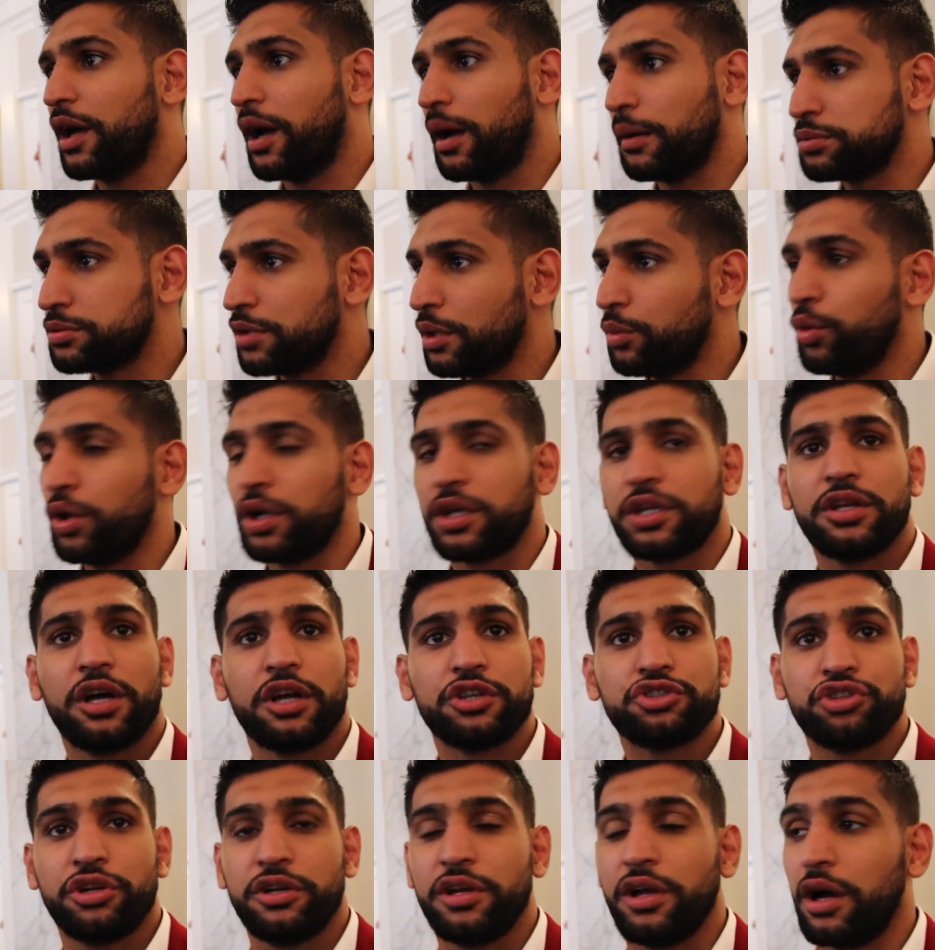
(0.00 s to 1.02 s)
I'm still working
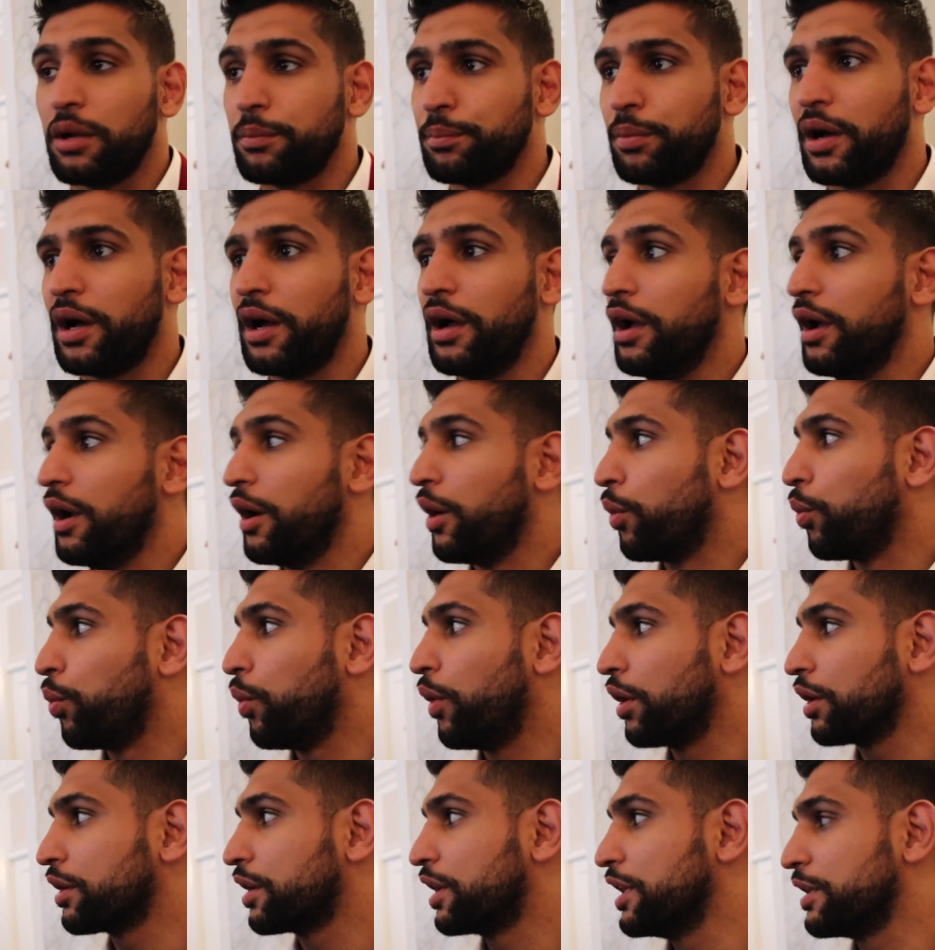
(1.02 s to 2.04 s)
hard, training hard, but
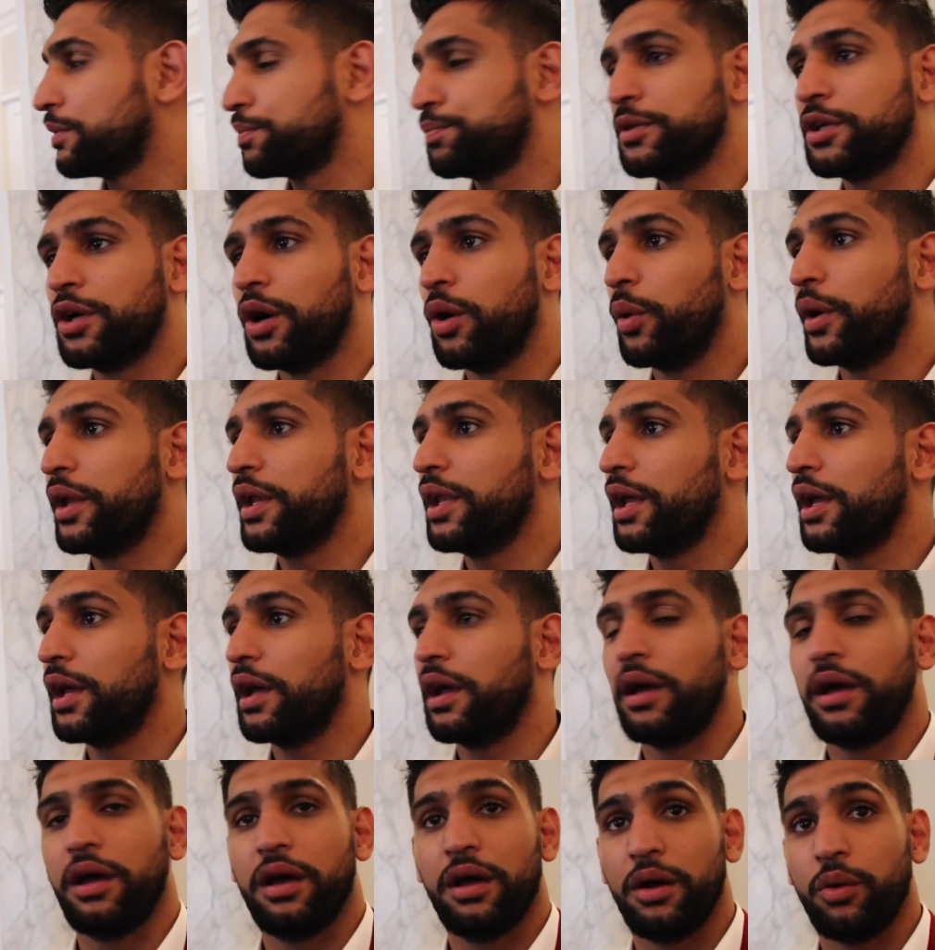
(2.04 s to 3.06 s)
what keeps me going
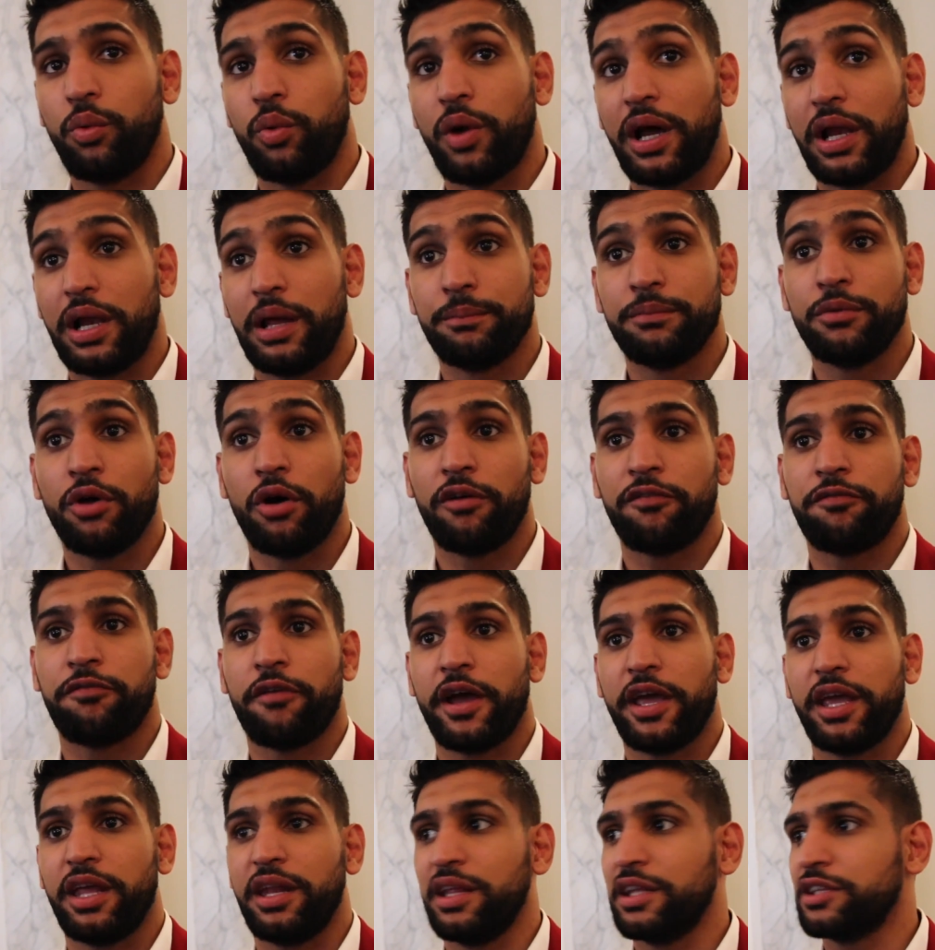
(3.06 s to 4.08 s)
while I'm not
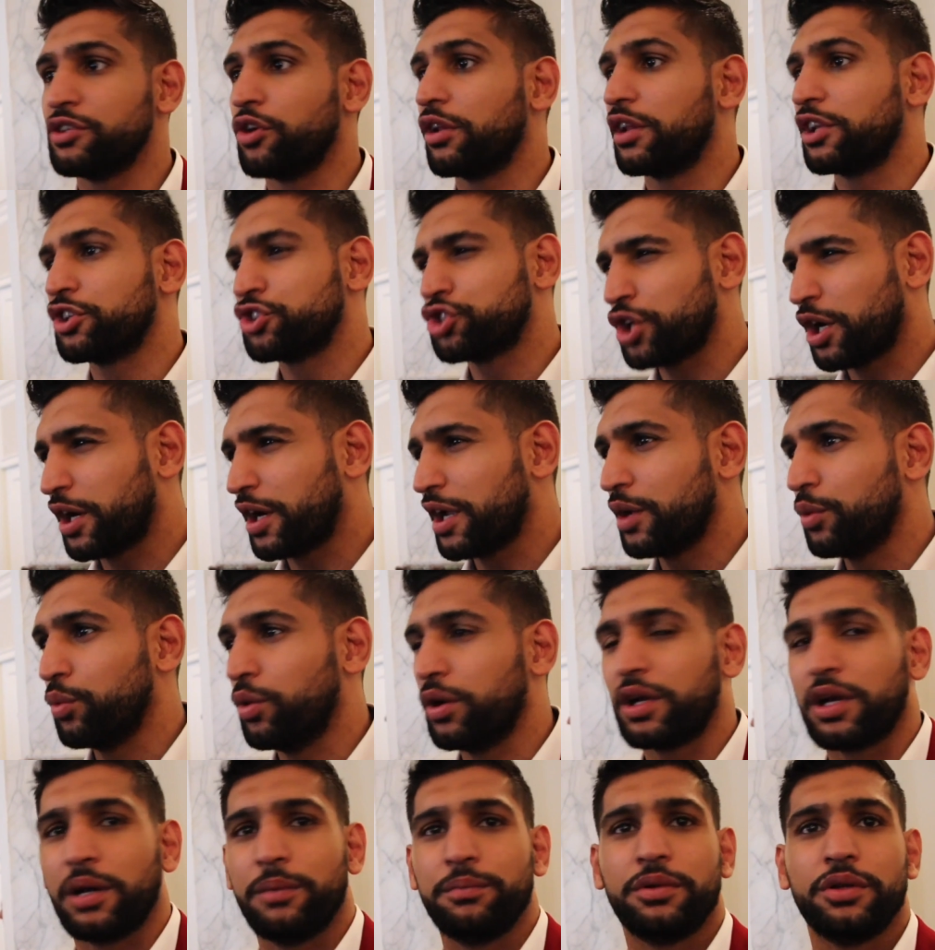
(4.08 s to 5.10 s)
fighting is all the charity
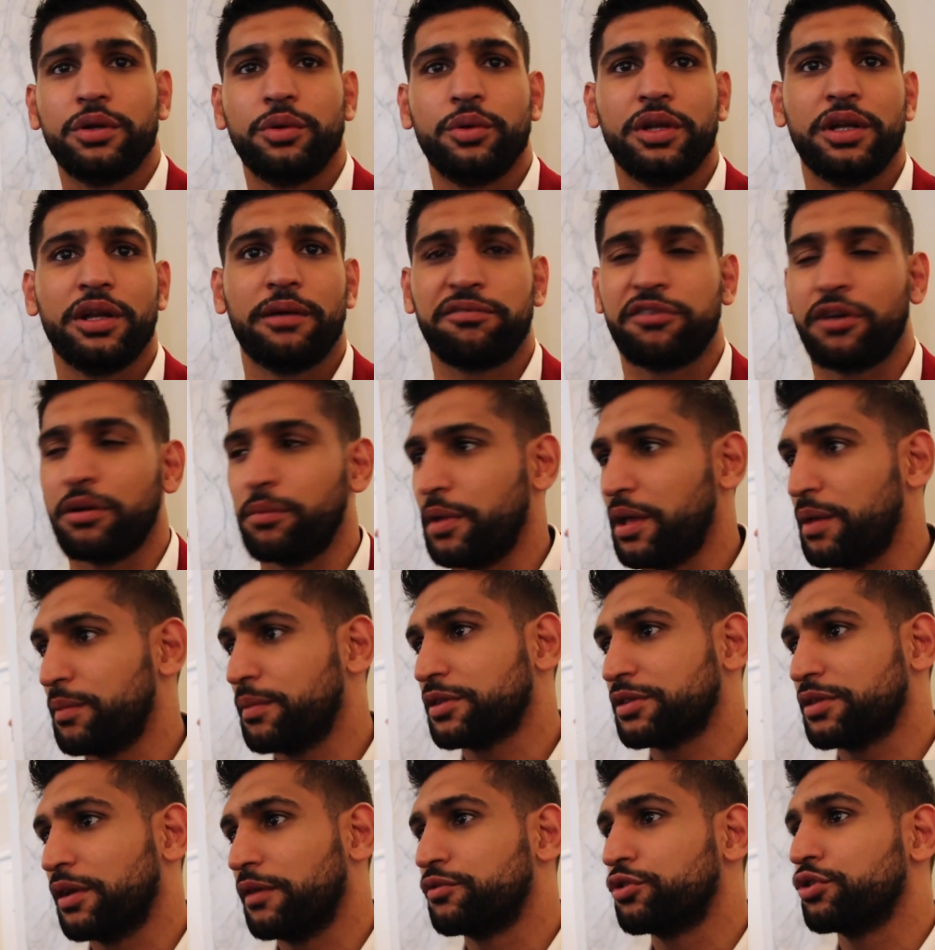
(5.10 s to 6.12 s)
work I'm doing. I'm committing
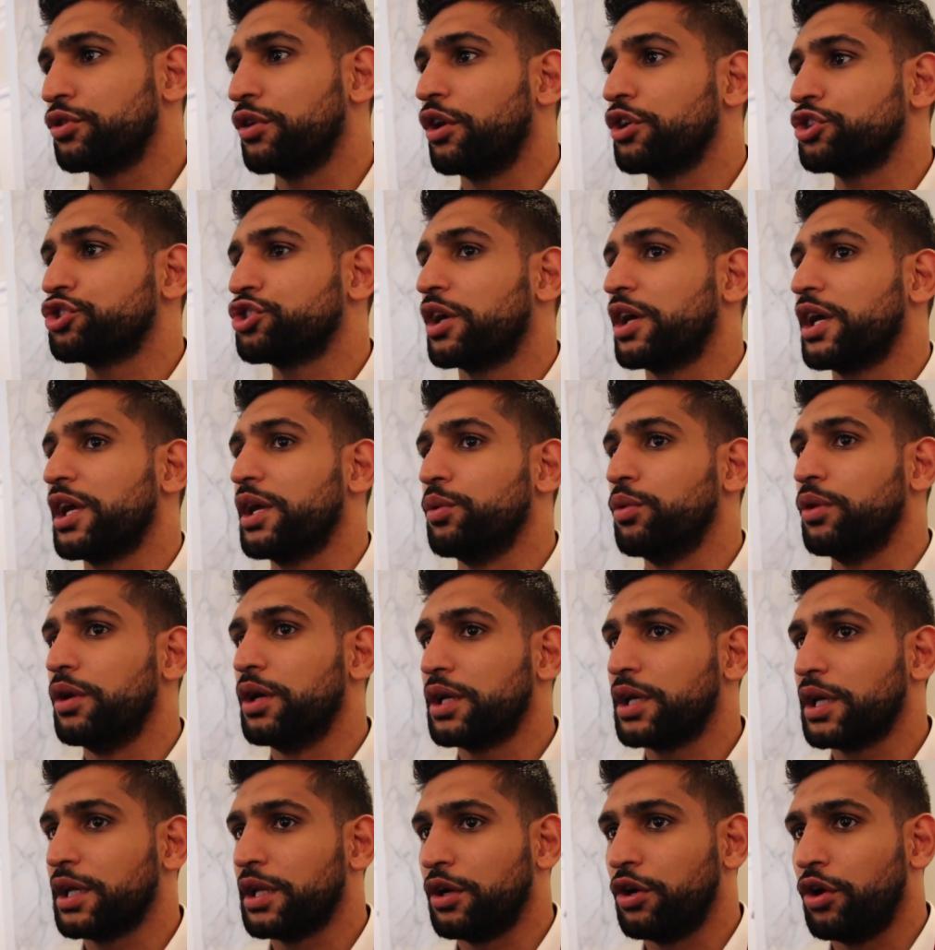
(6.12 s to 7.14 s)
myself to a lot of charity
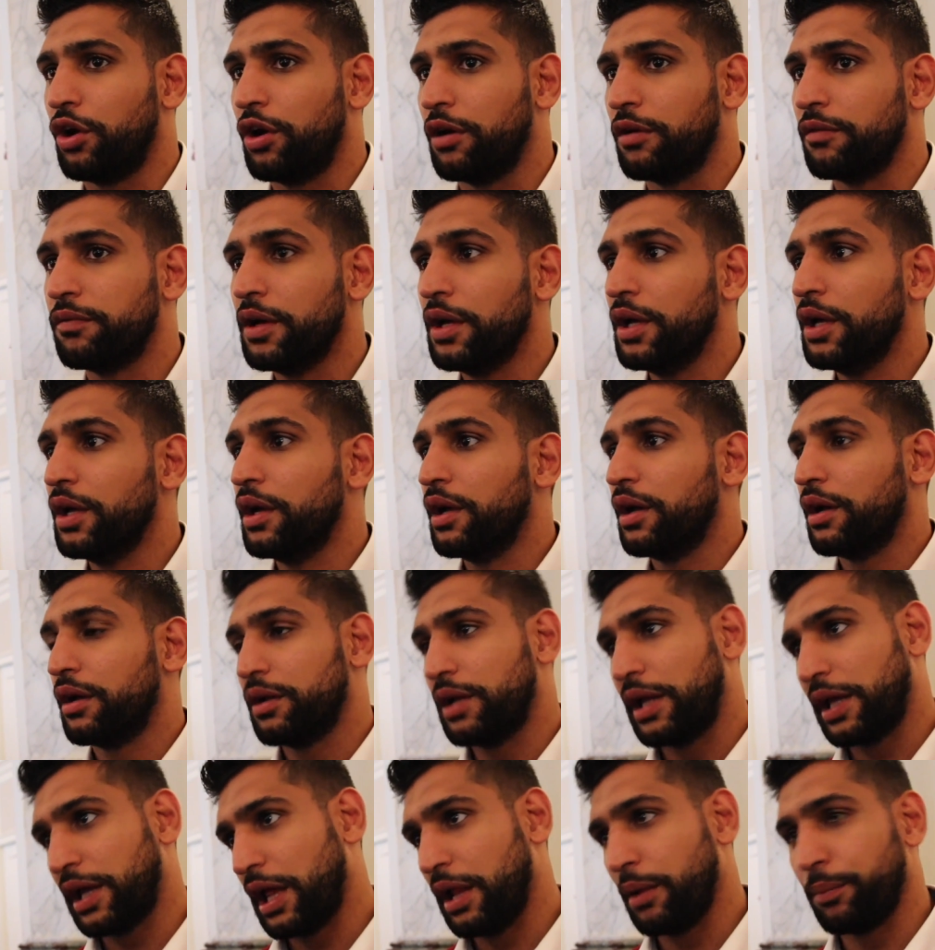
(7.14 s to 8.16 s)
work and a lot of
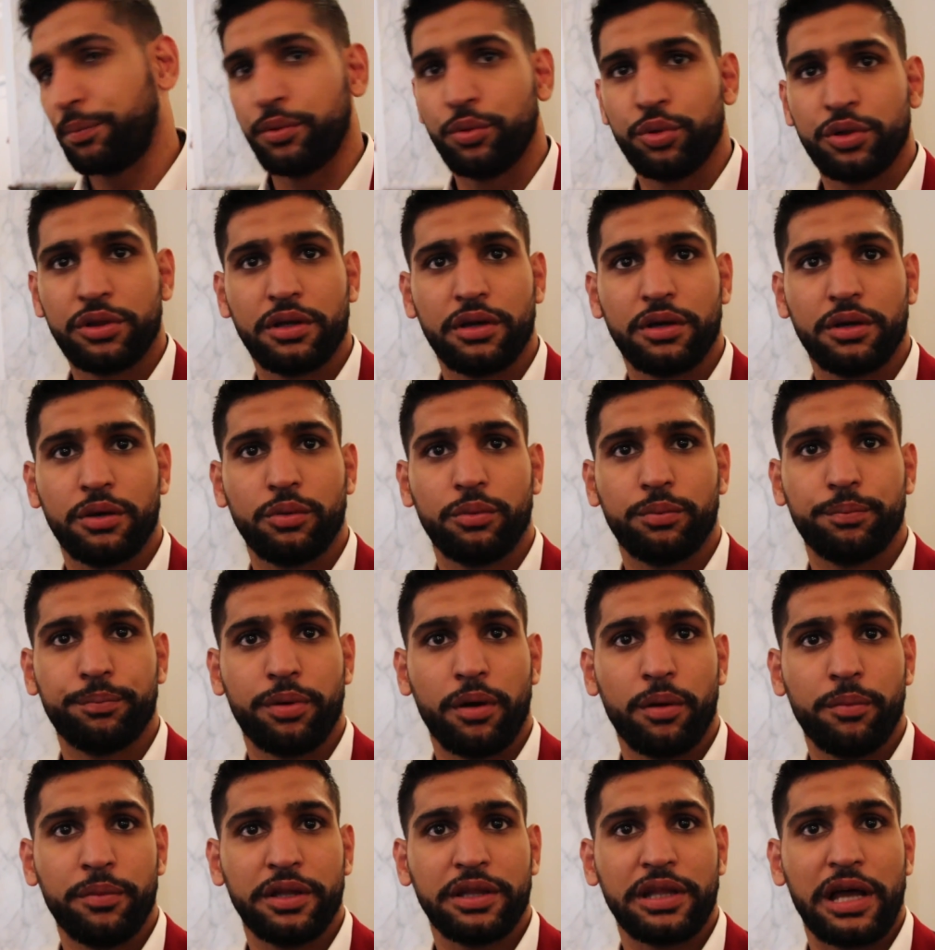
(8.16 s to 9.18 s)
helping with the
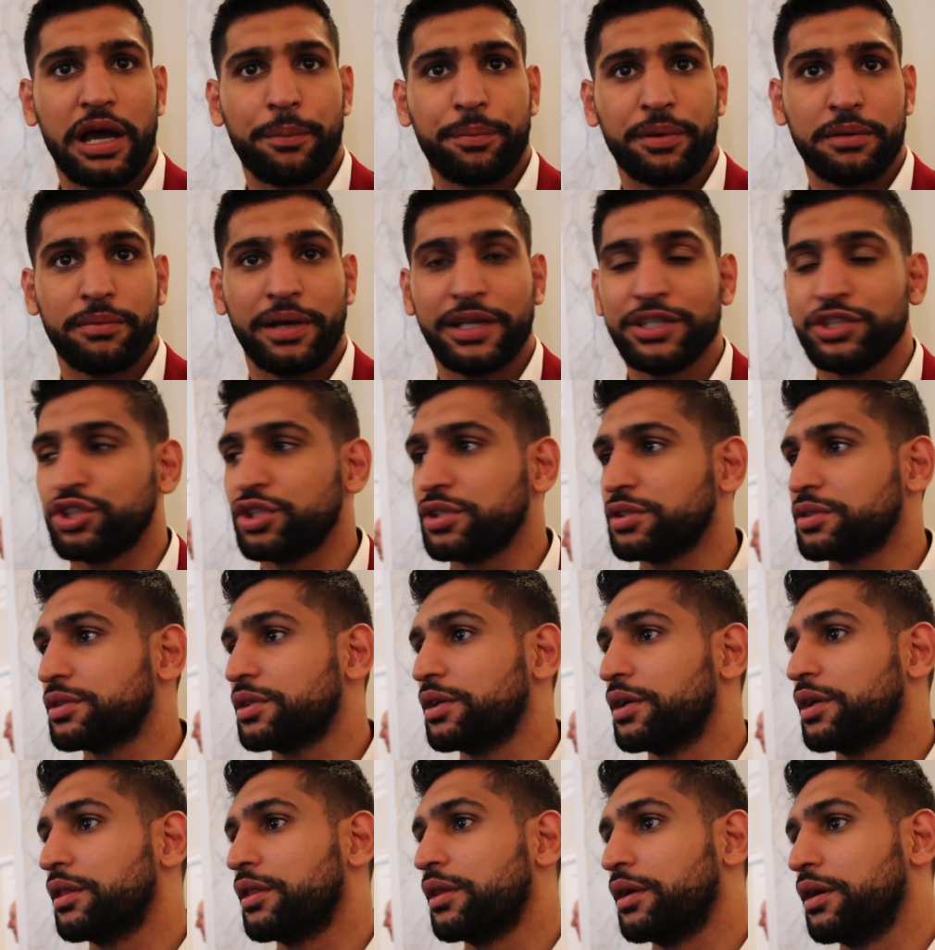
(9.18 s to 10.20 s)
bombing that happened in
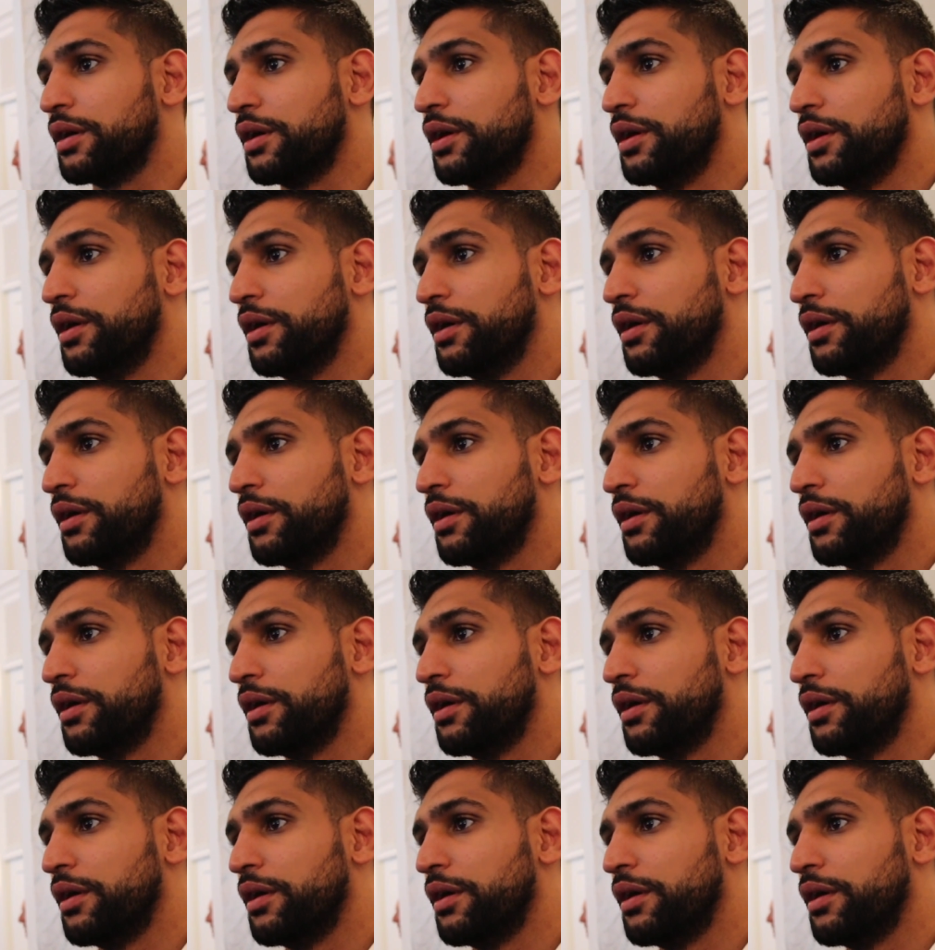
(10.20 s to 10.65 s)
Manchester, the